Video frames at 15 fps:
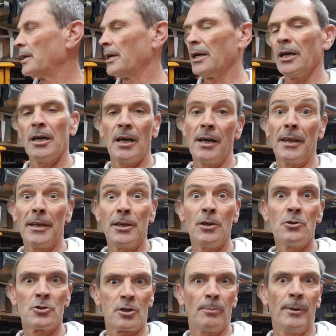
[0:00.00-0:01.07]
and they
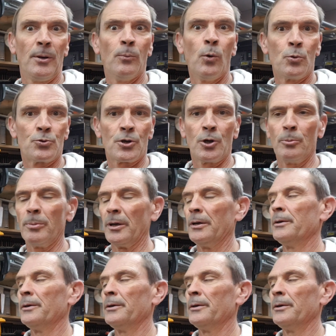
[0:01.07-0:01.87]
used to be a wardrobe.